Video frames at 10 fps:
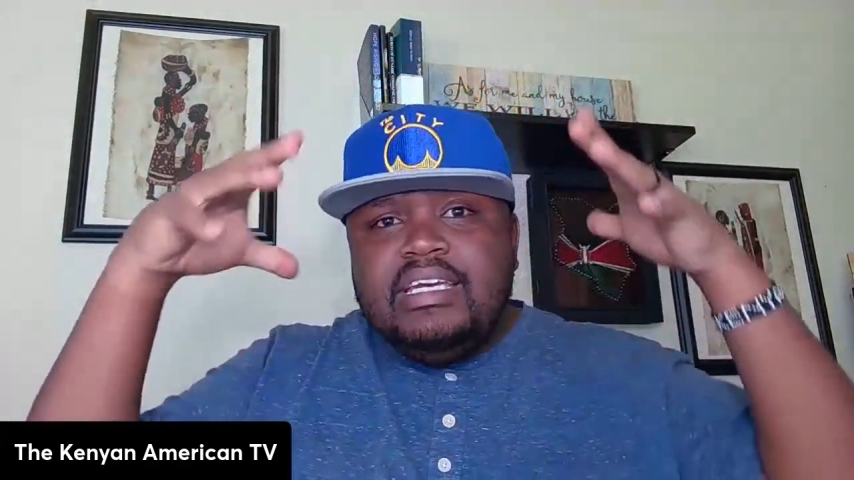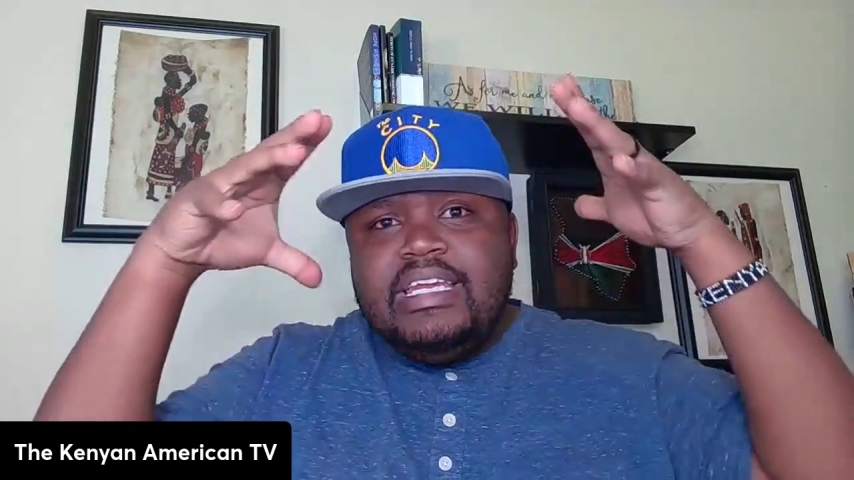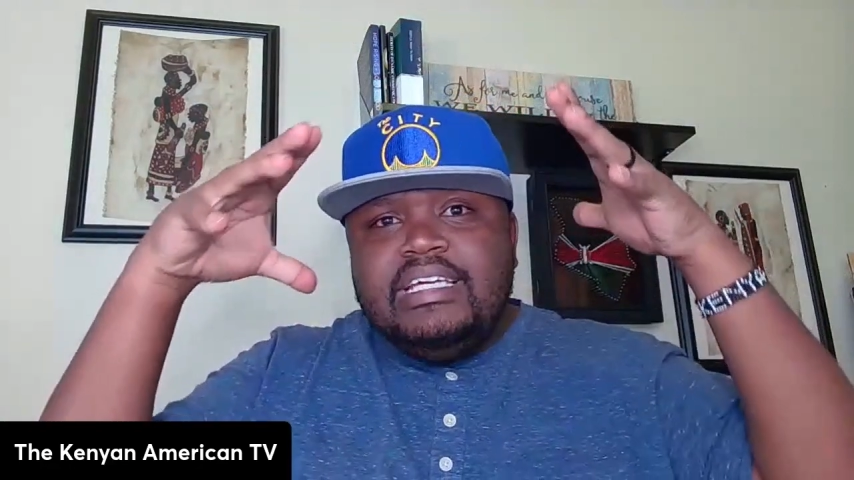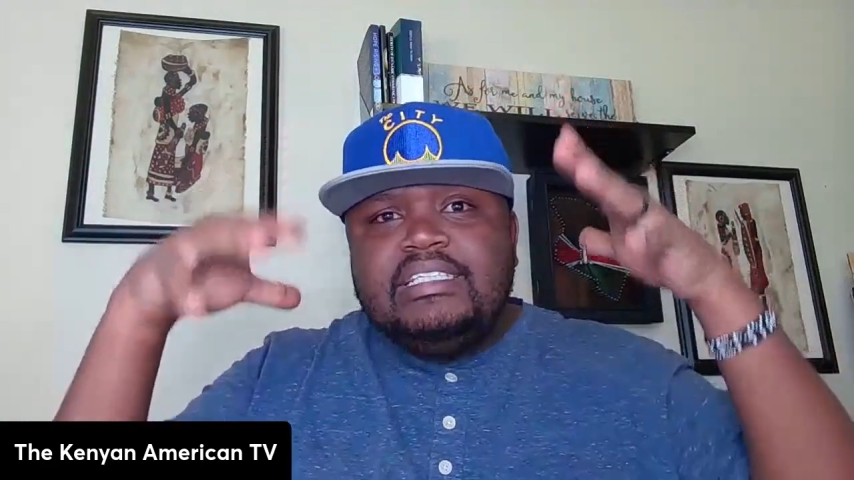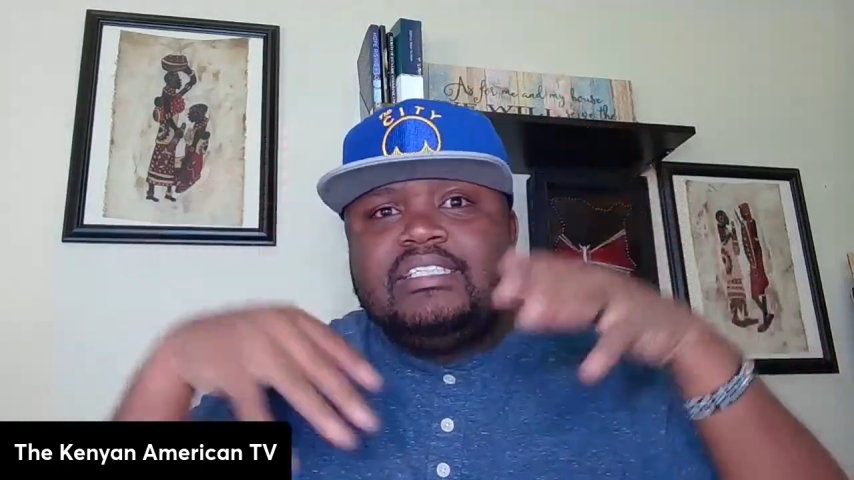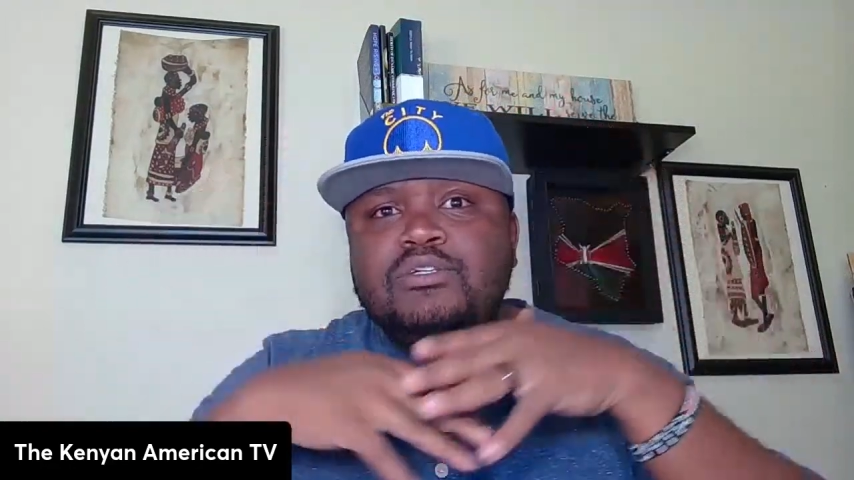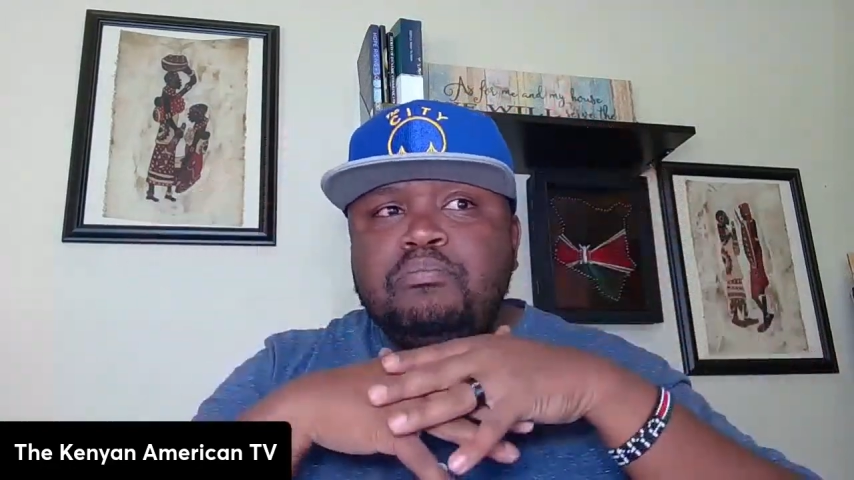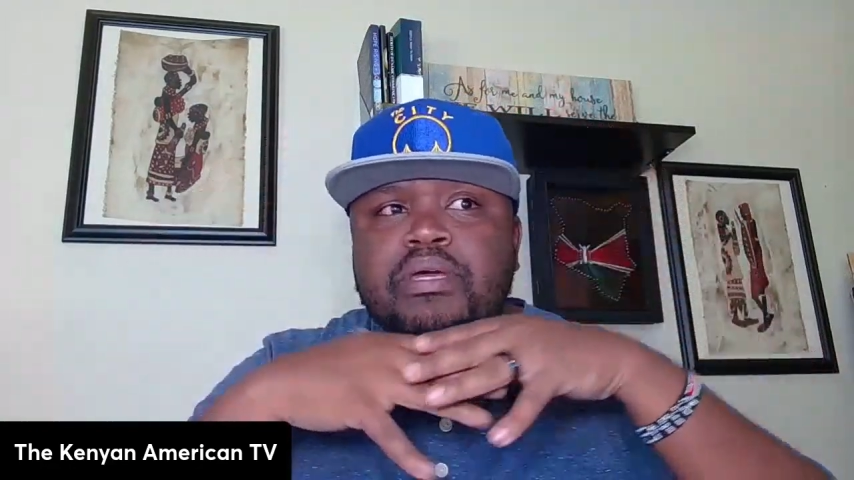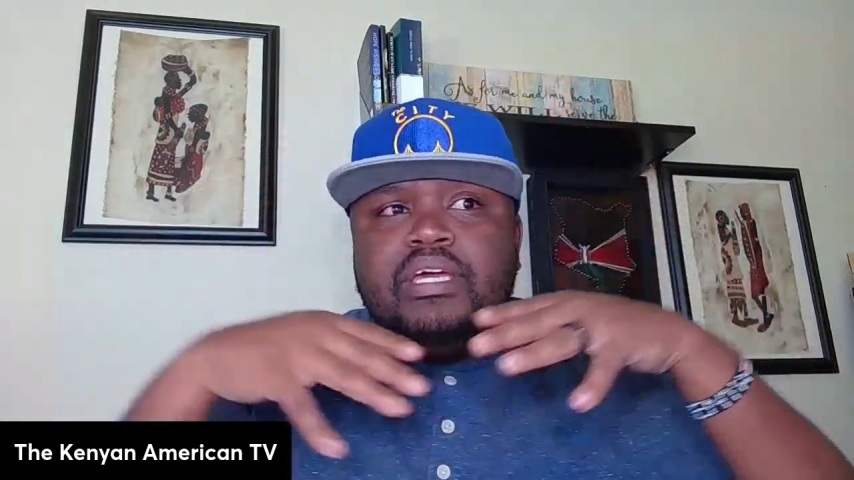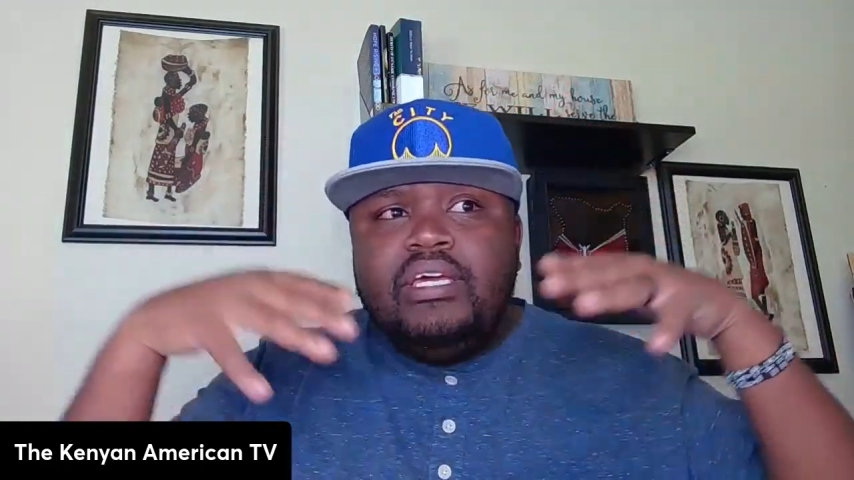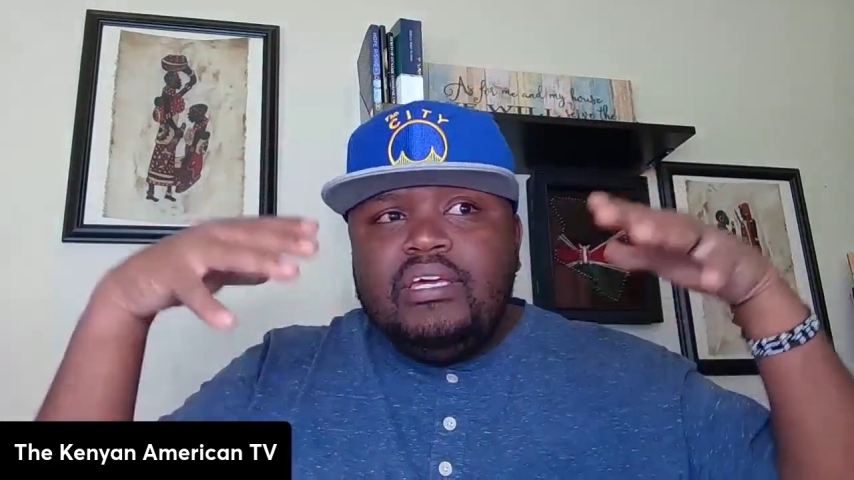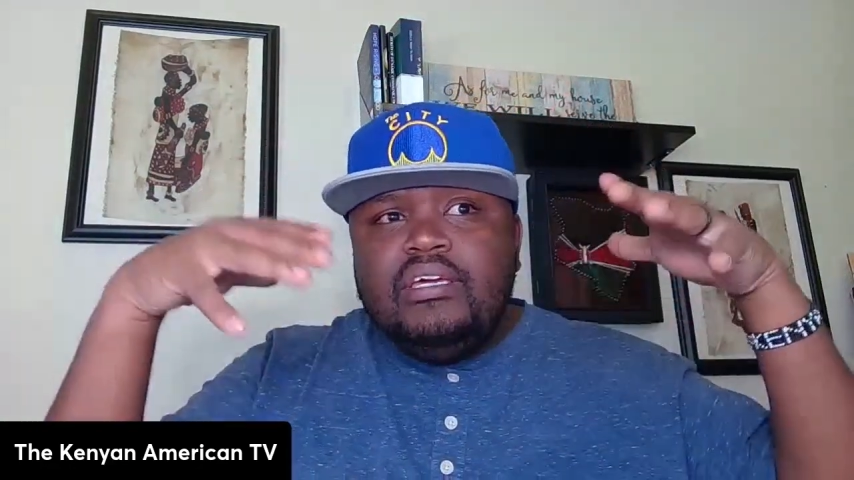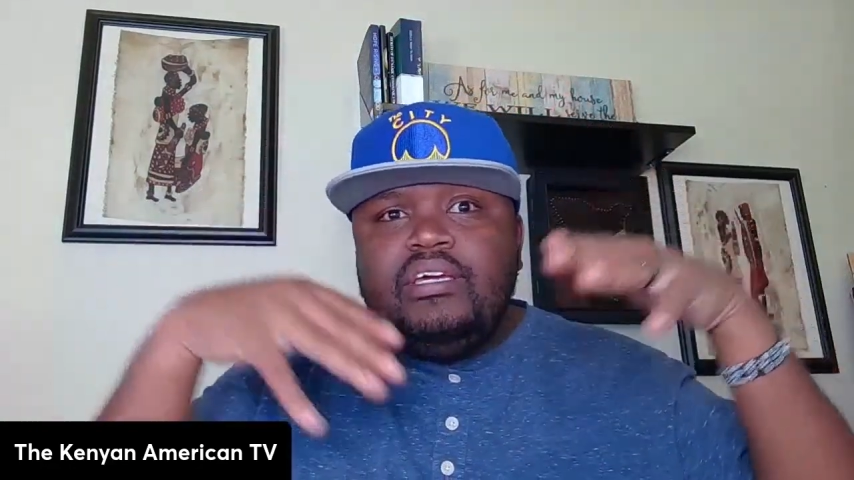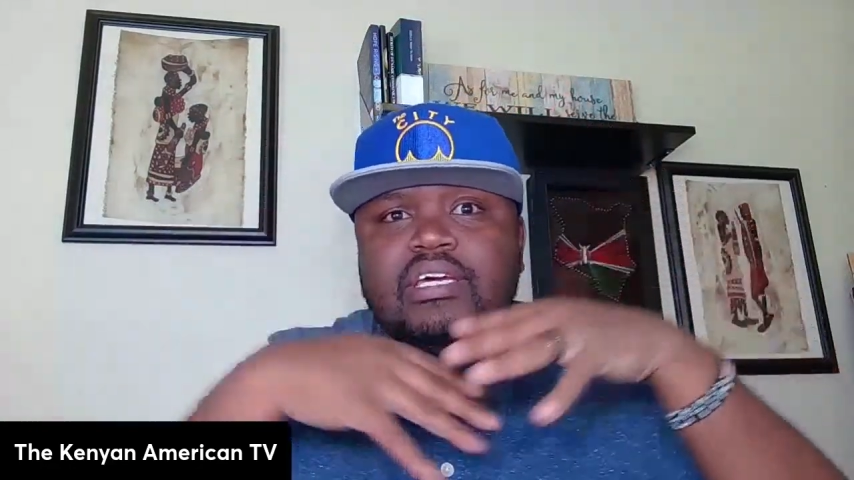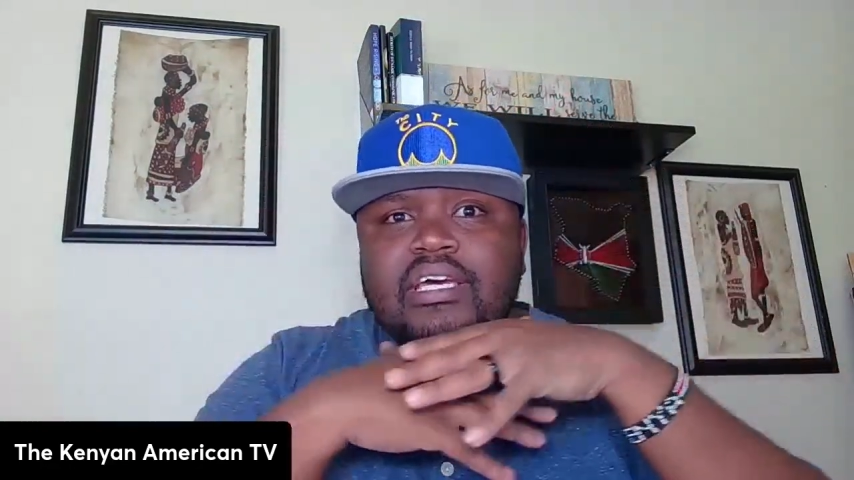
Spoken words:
needs to be